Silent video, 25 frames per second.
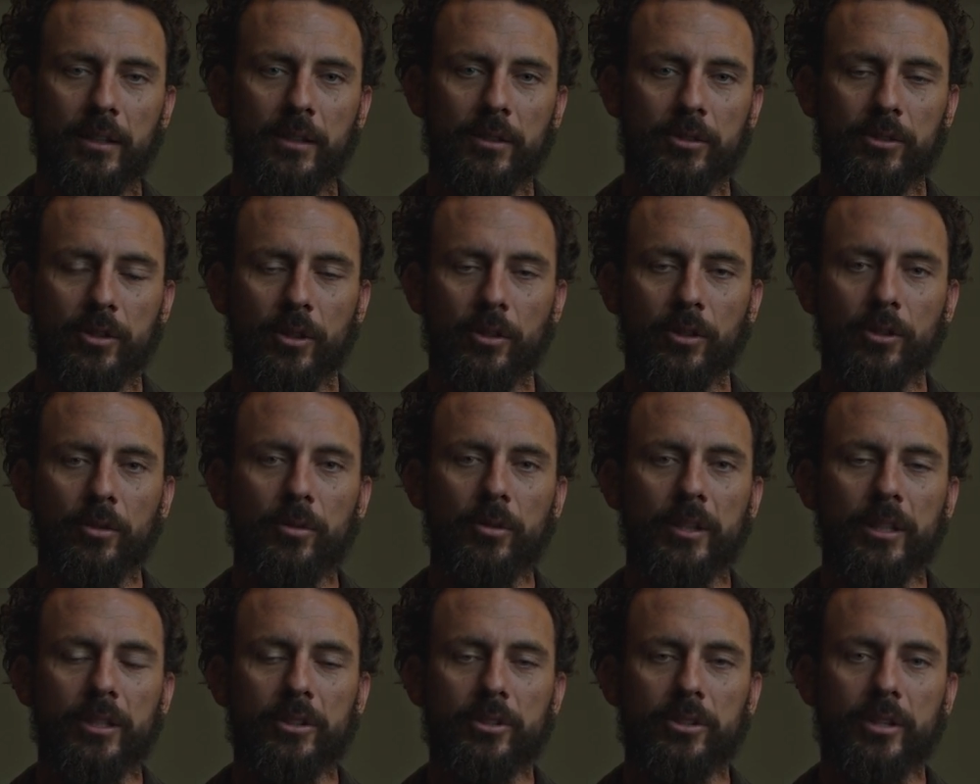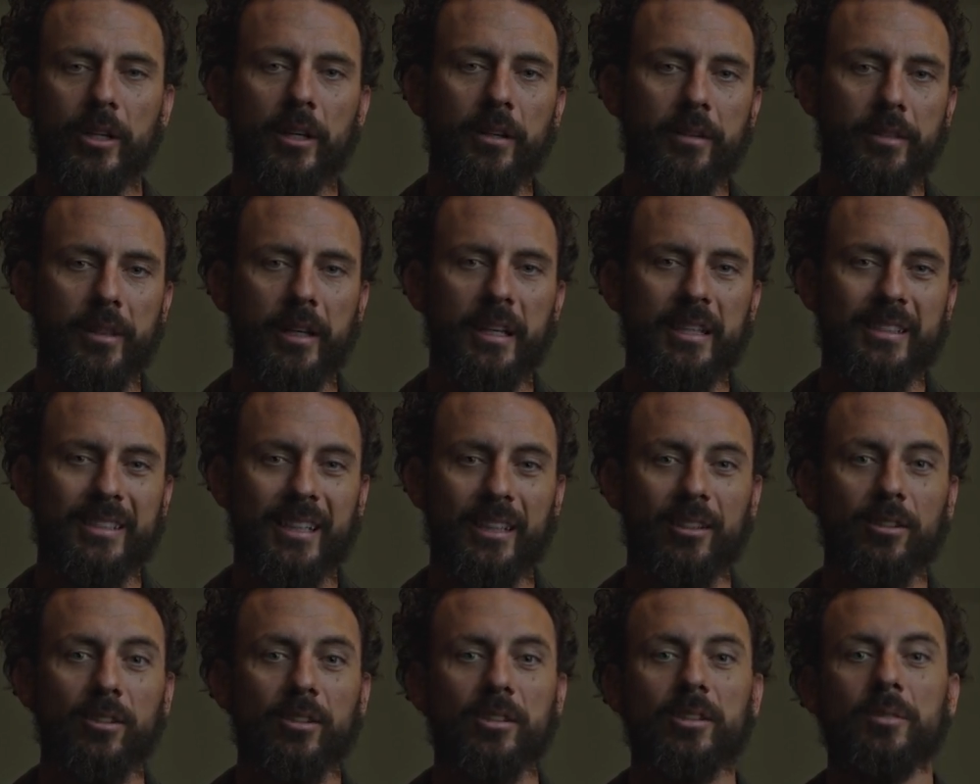So, you can share things
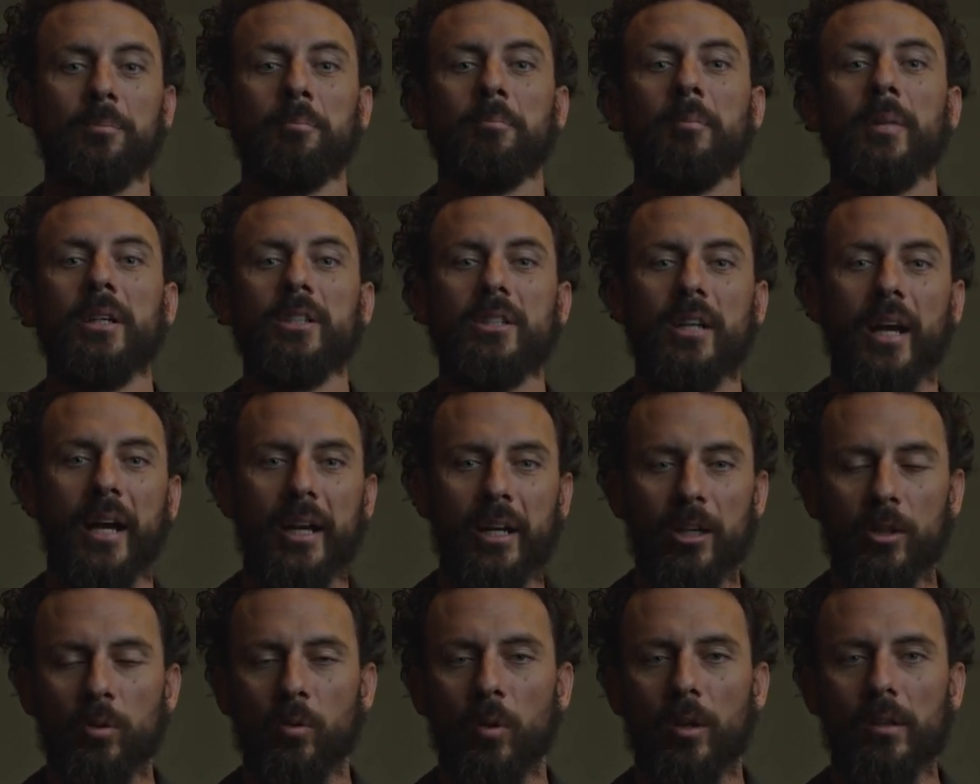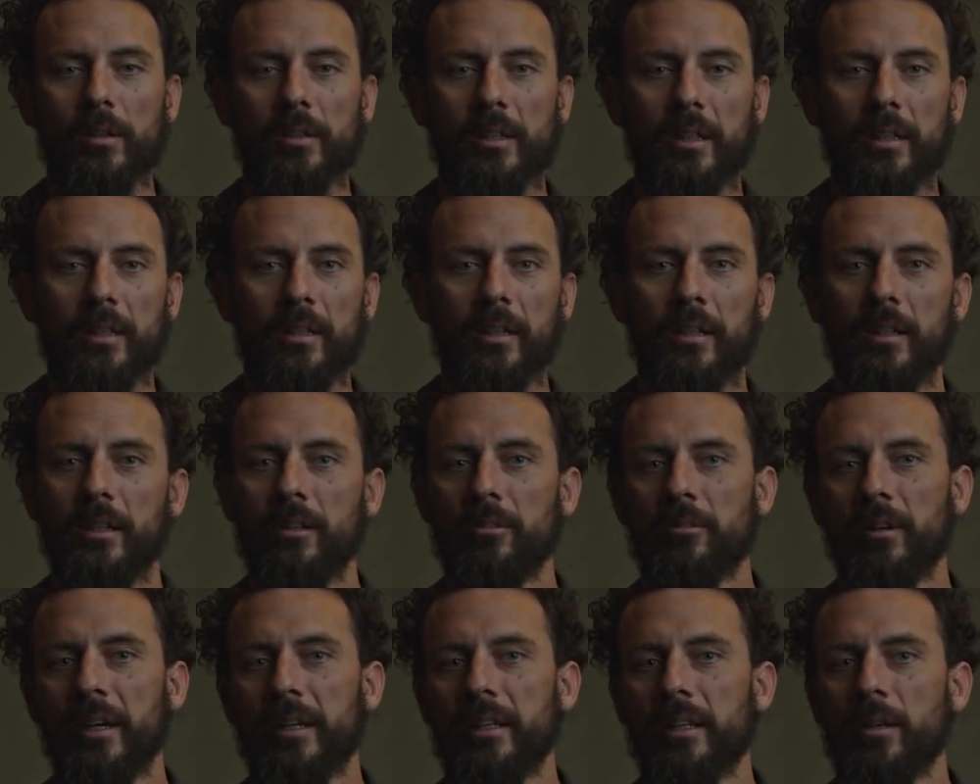that looks much higher quality
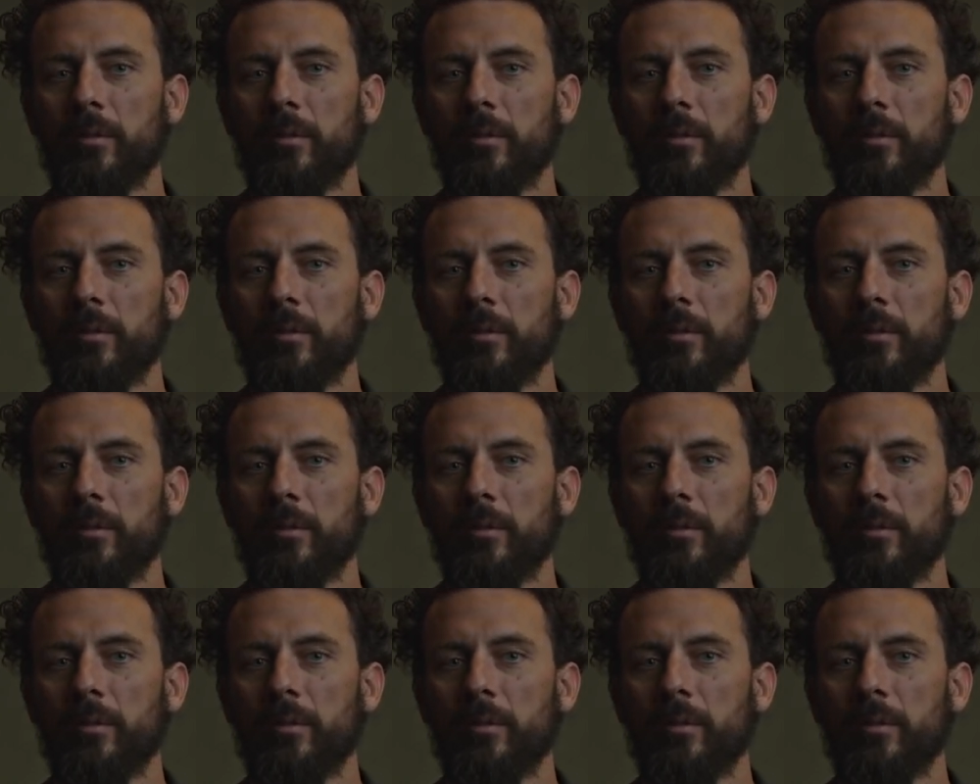right?